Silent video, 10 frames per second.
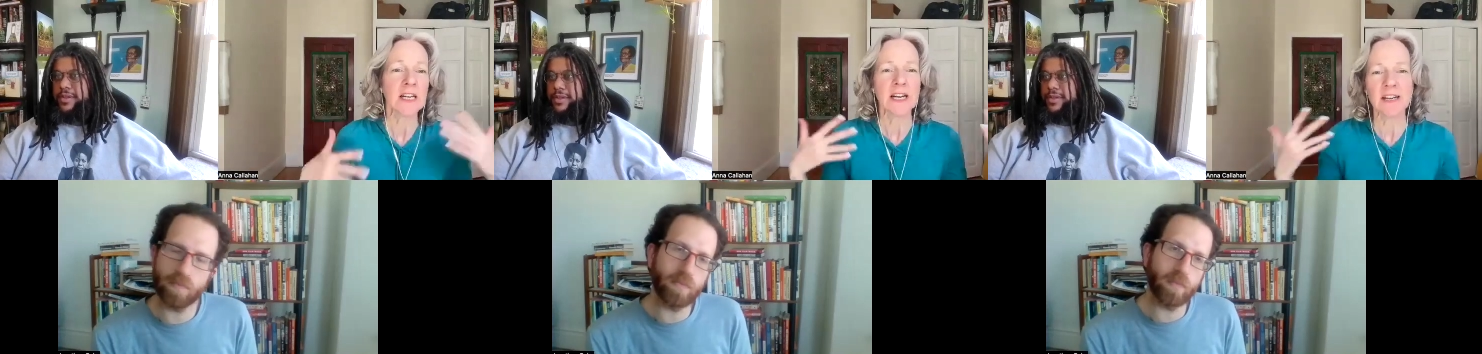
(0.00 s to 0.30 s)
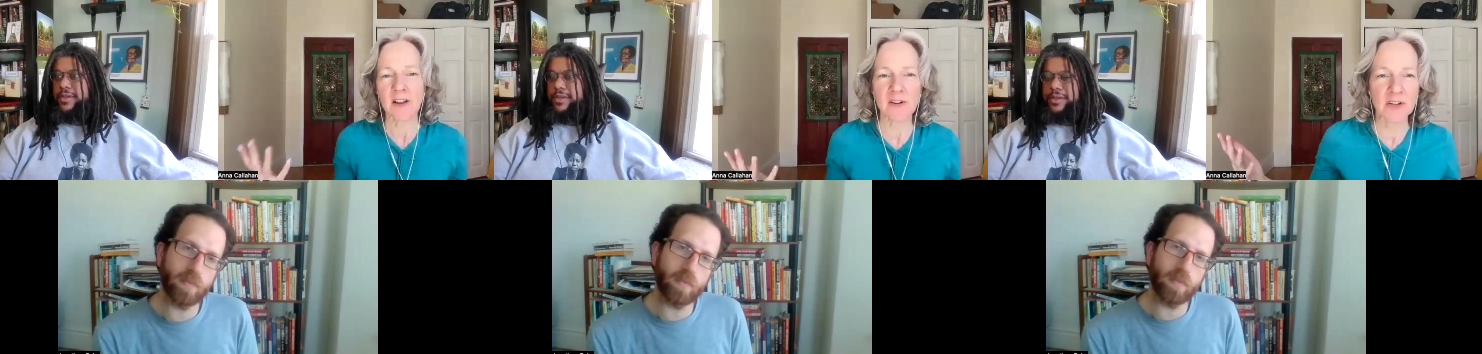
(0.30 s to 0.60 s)

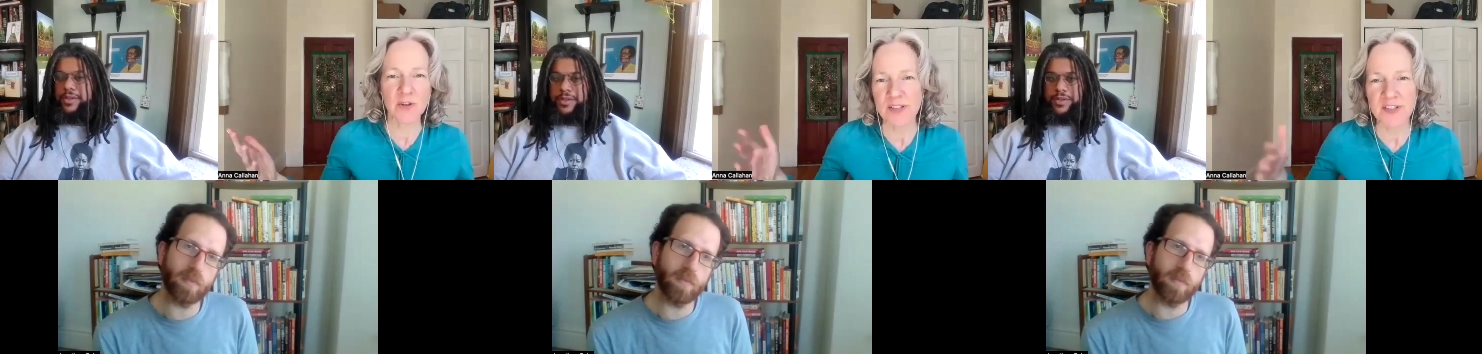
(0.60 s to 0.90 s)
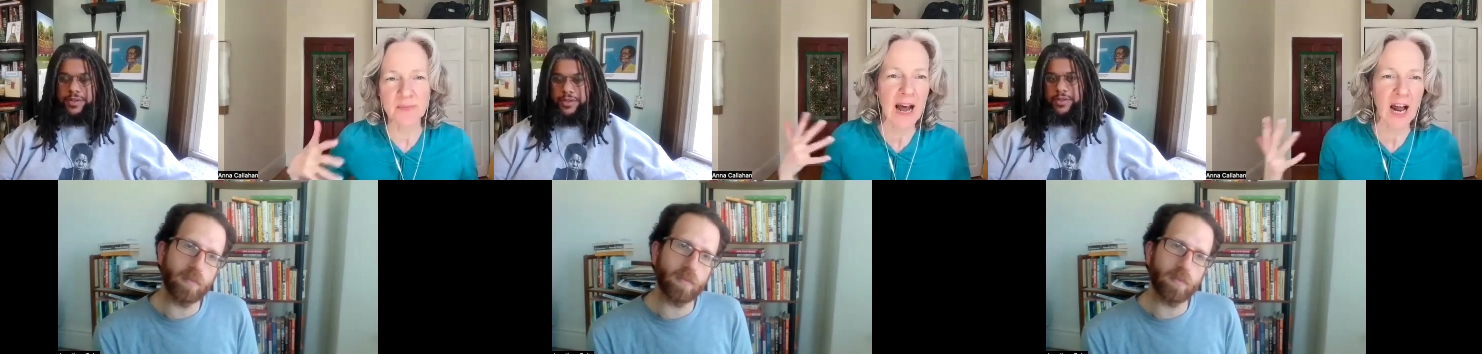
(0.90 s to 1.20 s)
Speaker 1: none of our choices
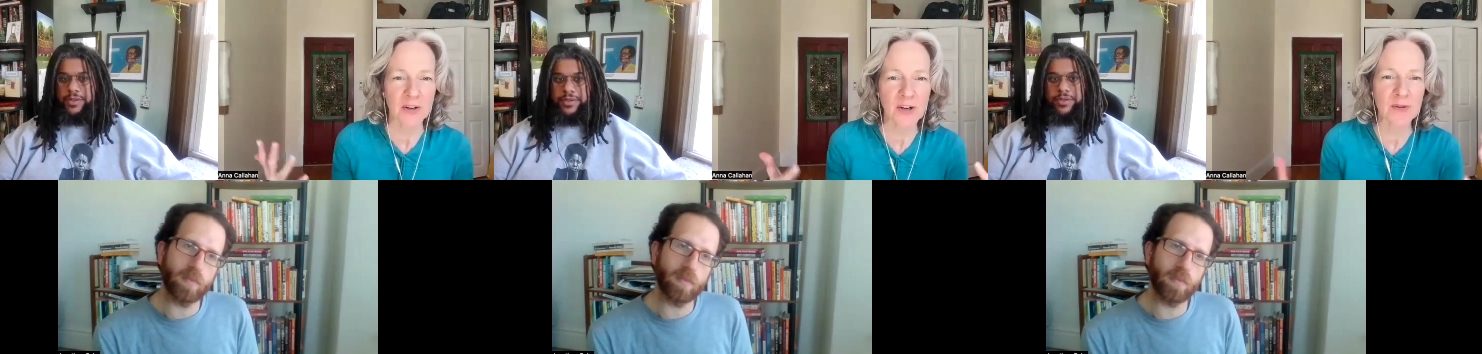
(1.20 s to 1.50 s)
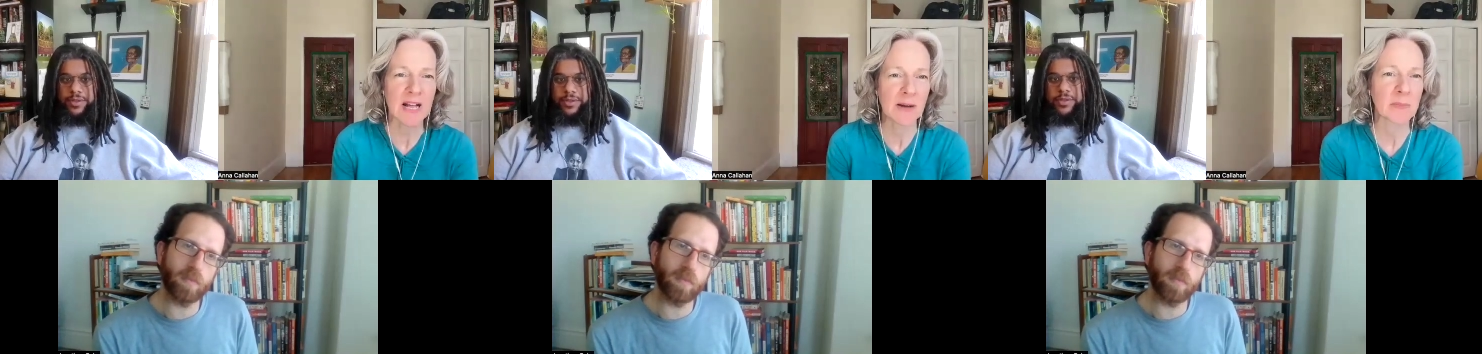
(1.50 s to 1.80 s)
matter and
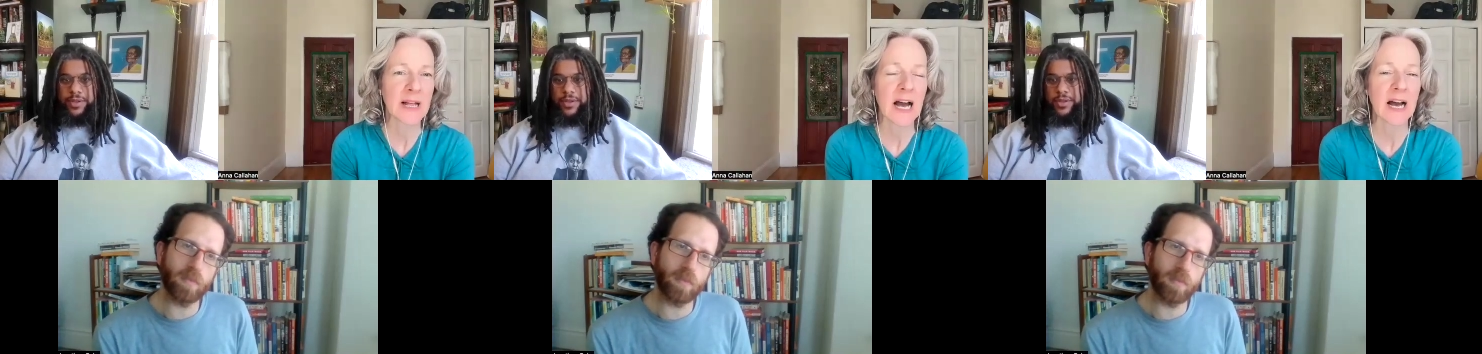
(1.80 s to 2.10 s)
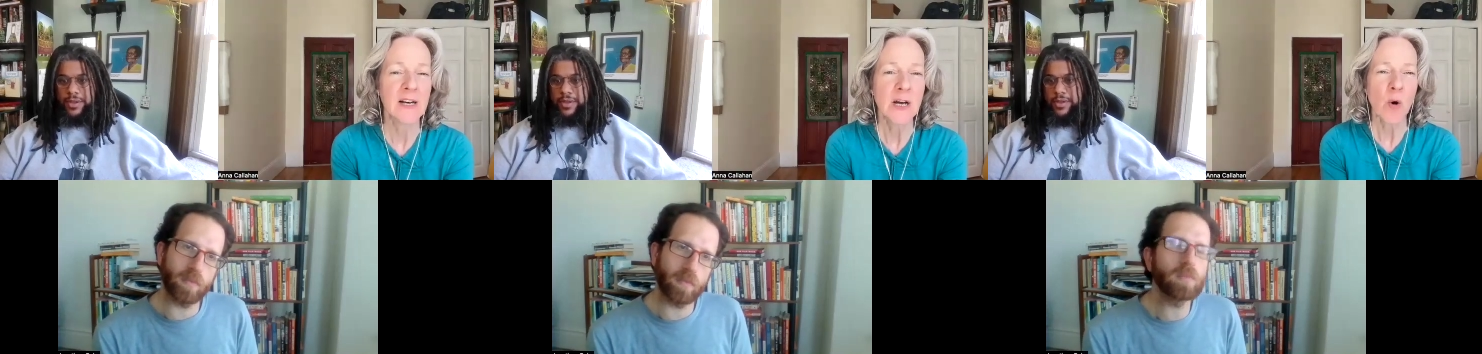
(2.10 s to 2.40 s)
blah blah blah
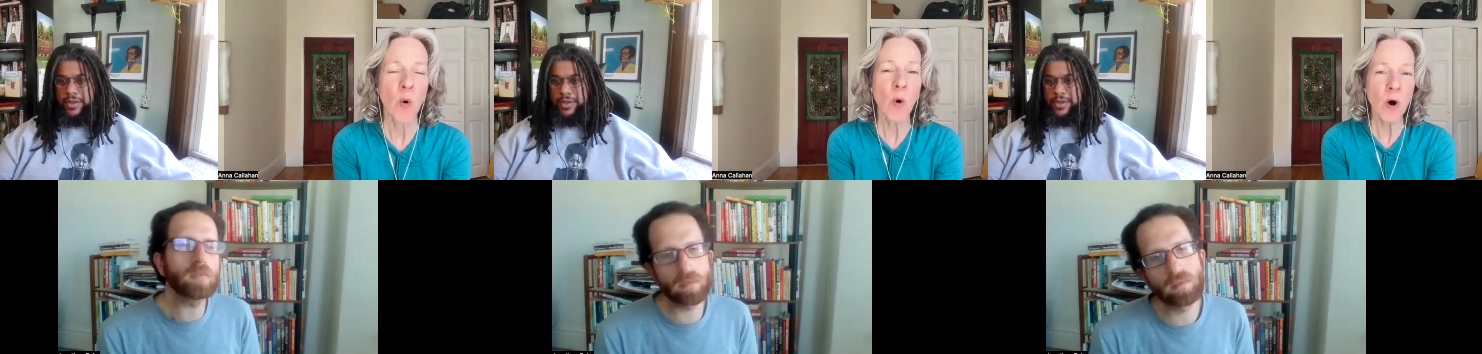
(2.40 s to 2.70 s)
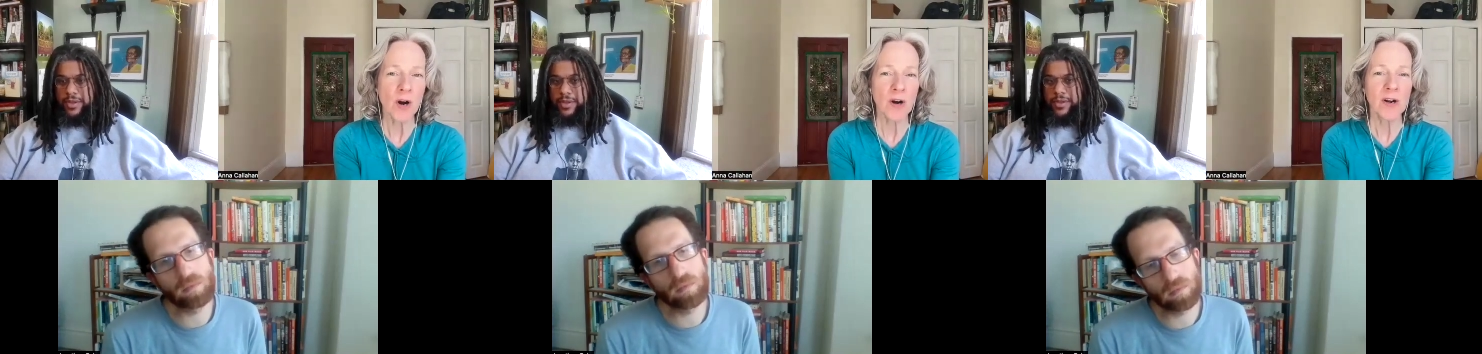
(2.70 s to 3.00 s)

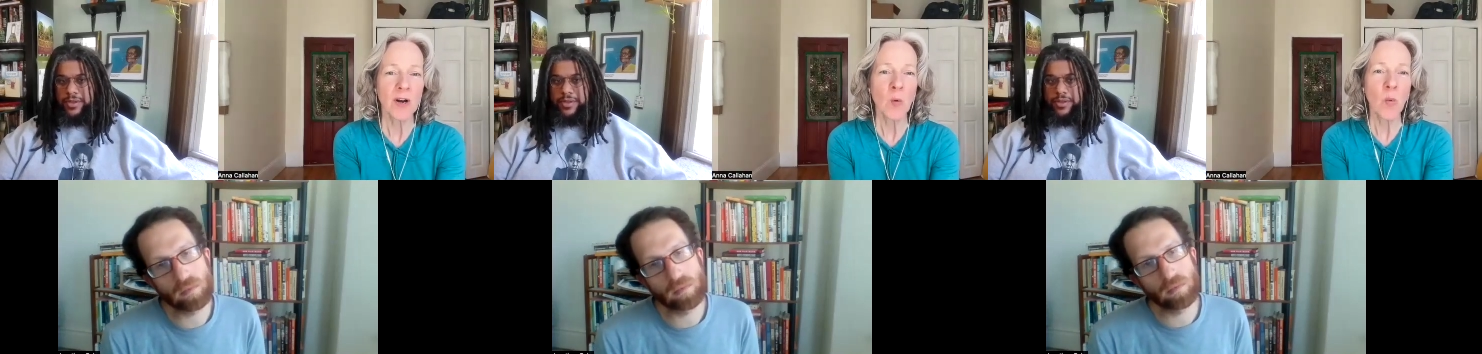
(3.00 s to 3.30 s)
or mm-hmm.